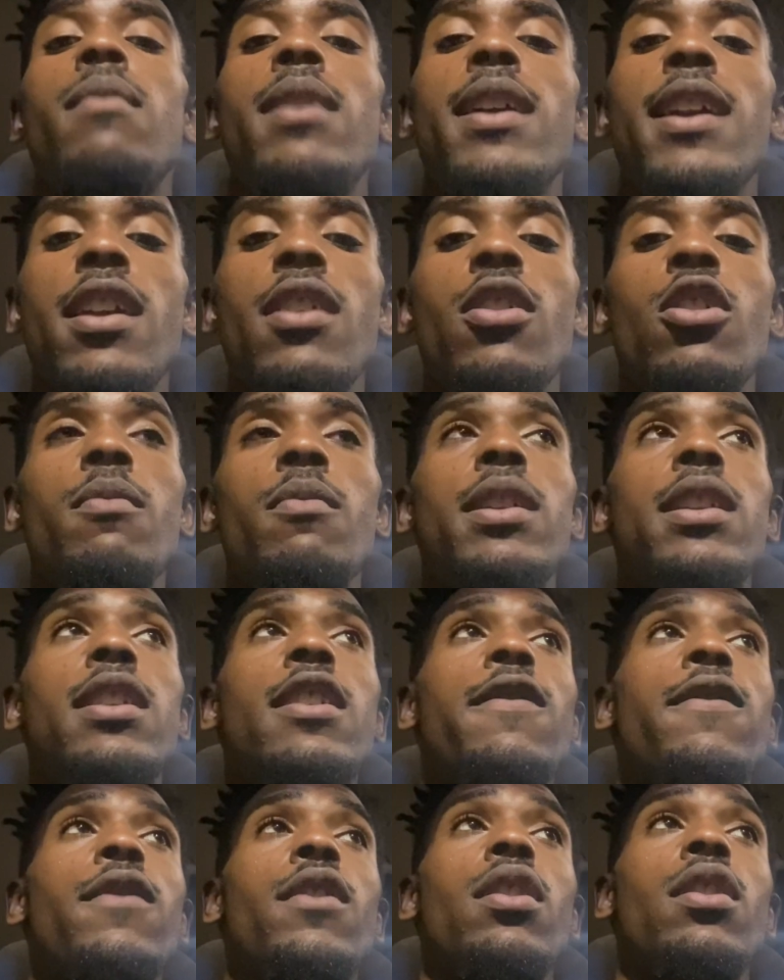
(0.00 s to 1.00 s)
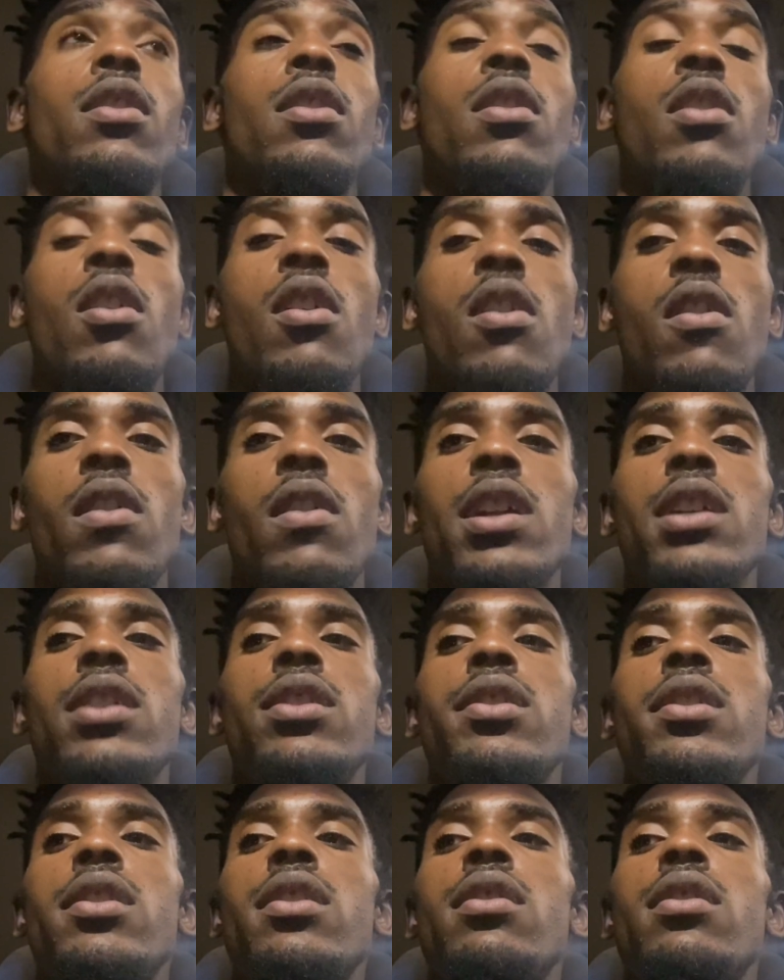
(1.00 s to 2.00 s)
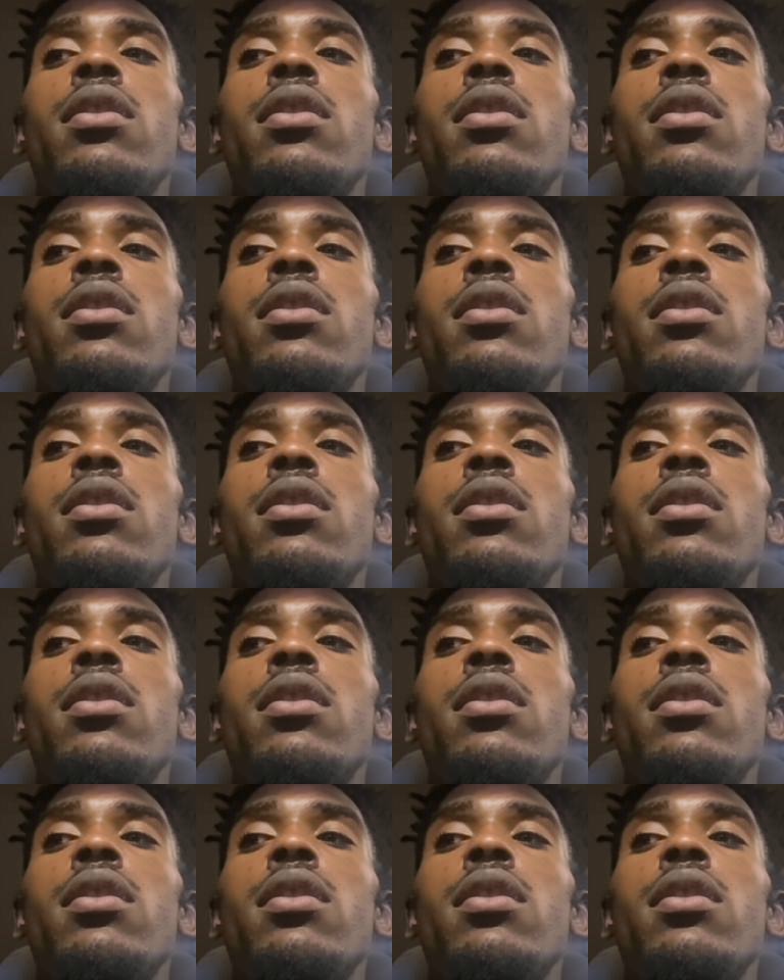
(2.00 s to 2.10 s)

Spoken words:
Hair gonna be different. All that shit.